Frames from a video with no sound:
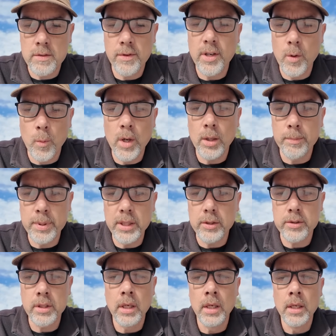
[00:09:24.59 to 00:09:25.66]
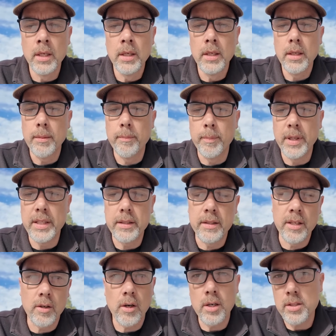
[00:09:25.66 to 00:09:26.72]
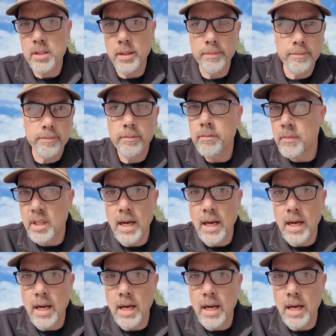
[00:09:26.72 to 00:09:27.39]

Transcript: It's very well built, but there are some